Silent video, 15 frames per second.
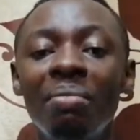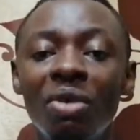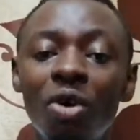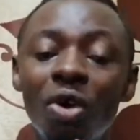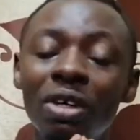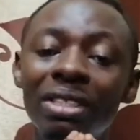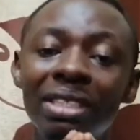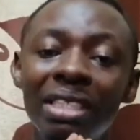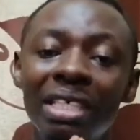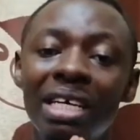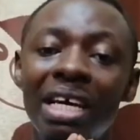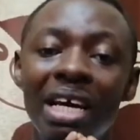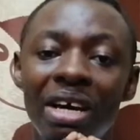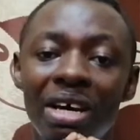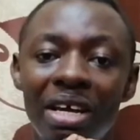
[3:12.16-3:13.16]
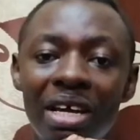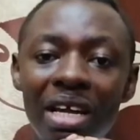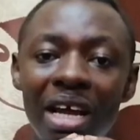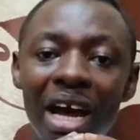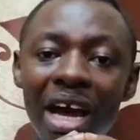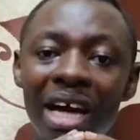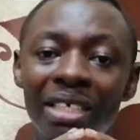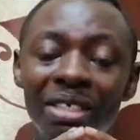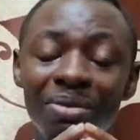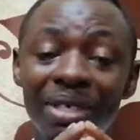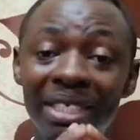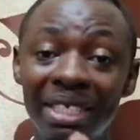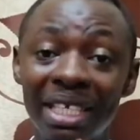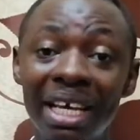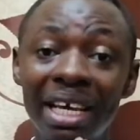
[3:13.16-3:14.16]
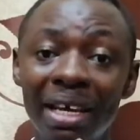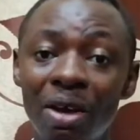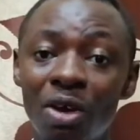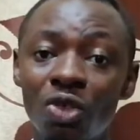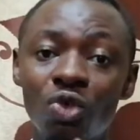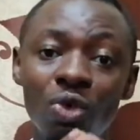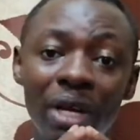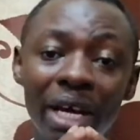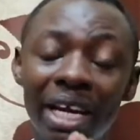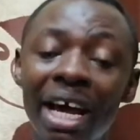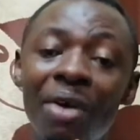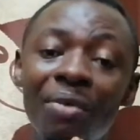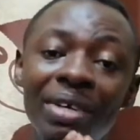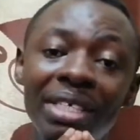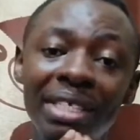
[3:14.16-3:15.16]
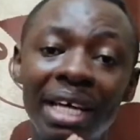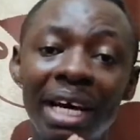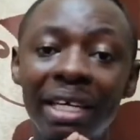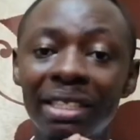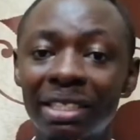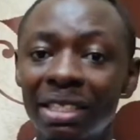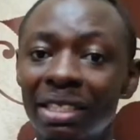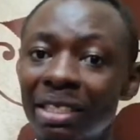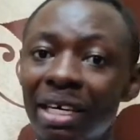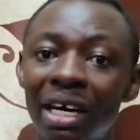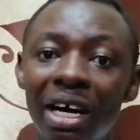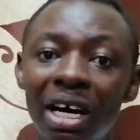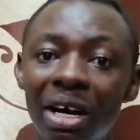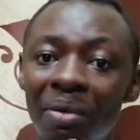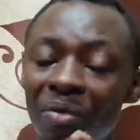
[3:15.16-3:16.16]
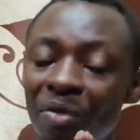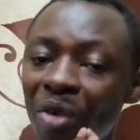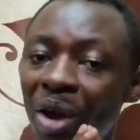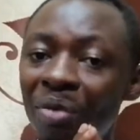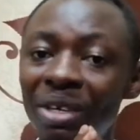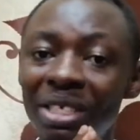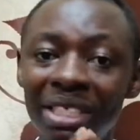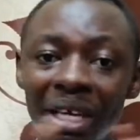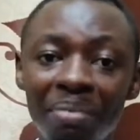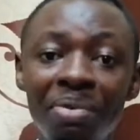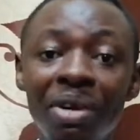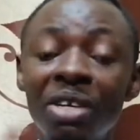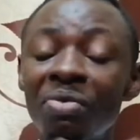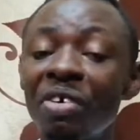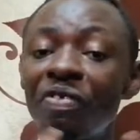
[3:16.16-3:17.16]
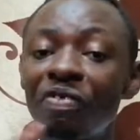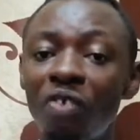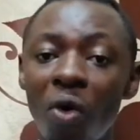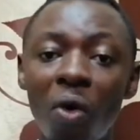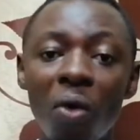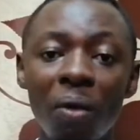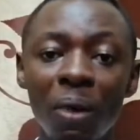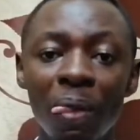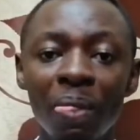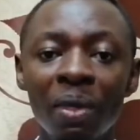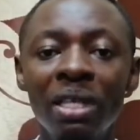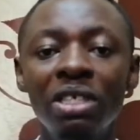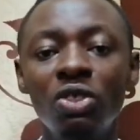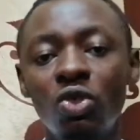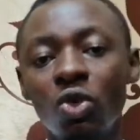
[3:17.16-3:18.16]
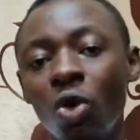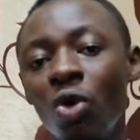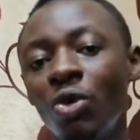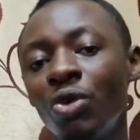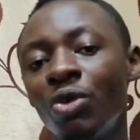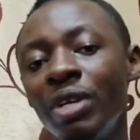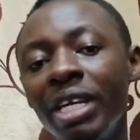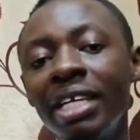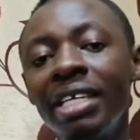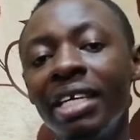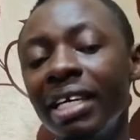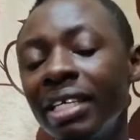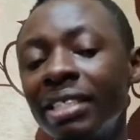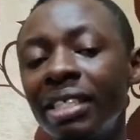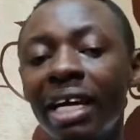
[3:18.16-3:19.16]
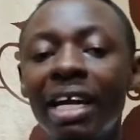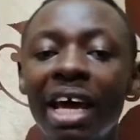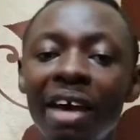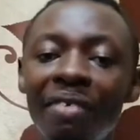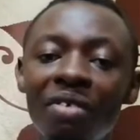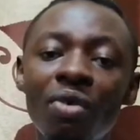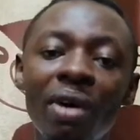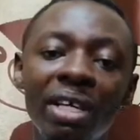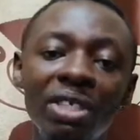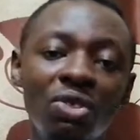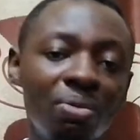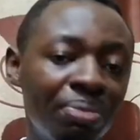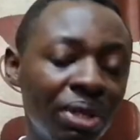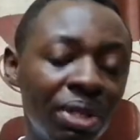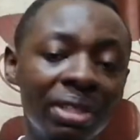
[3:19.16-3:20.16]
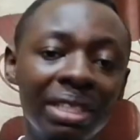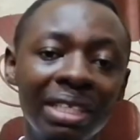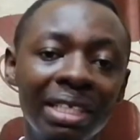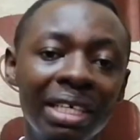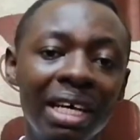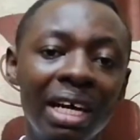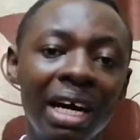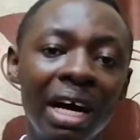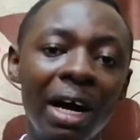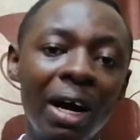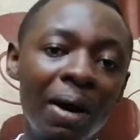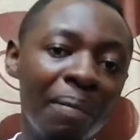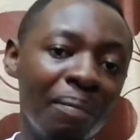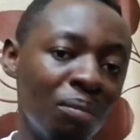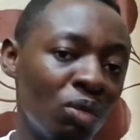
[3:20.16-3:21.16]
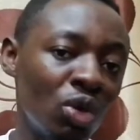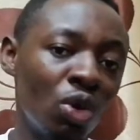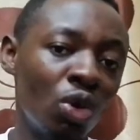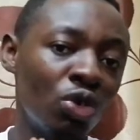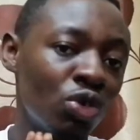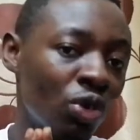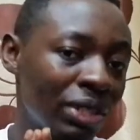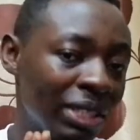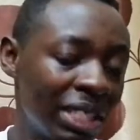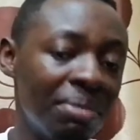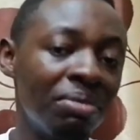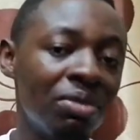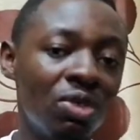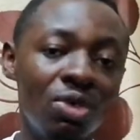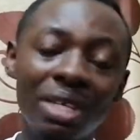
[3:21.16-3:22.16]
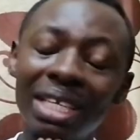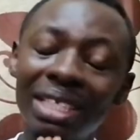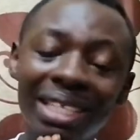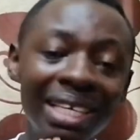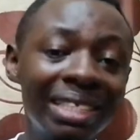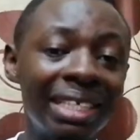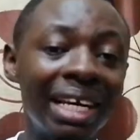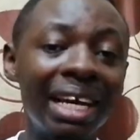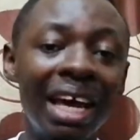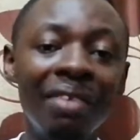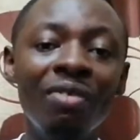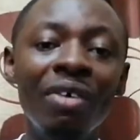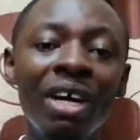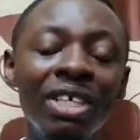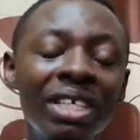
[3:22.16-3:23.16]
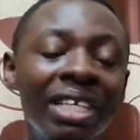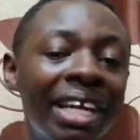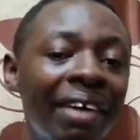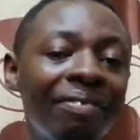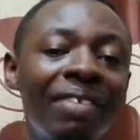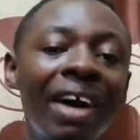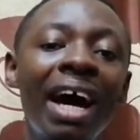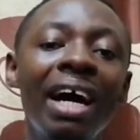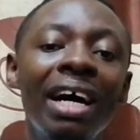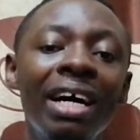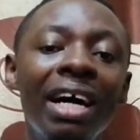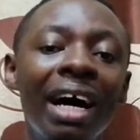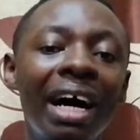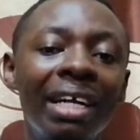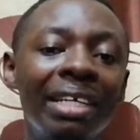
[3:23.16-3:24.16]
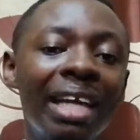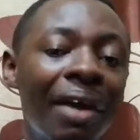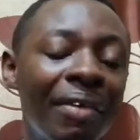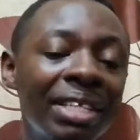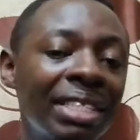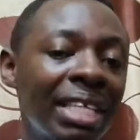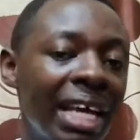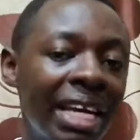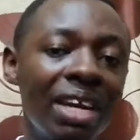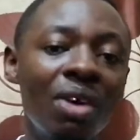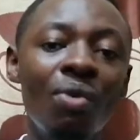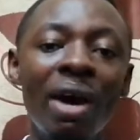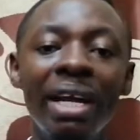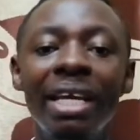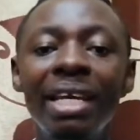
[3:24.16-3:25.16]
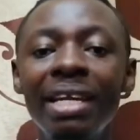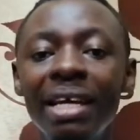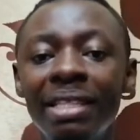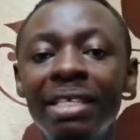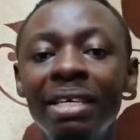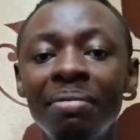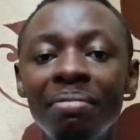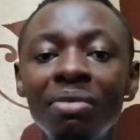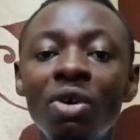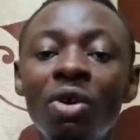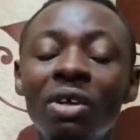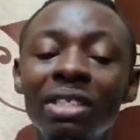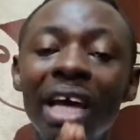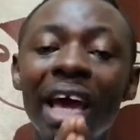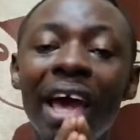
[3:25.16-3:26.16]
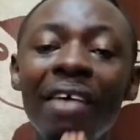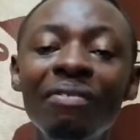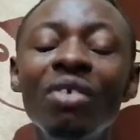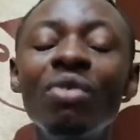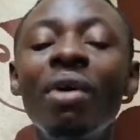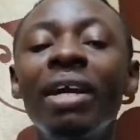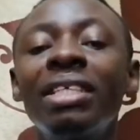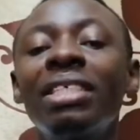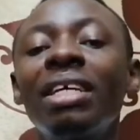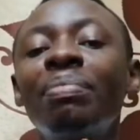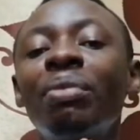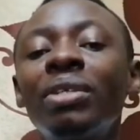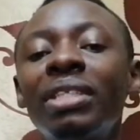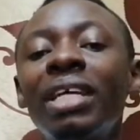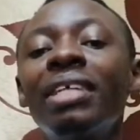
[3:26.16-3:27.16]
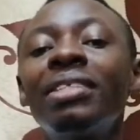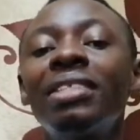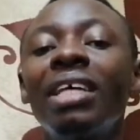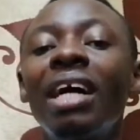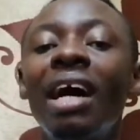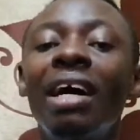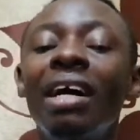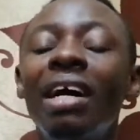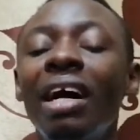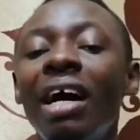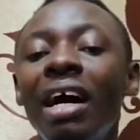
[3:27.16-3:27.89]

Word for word: because as we say, together we stand, when we separate we fall. So you need each and everyone to build your team. You need each and everyone. Never underrate anyone in the team, because everyone is a potential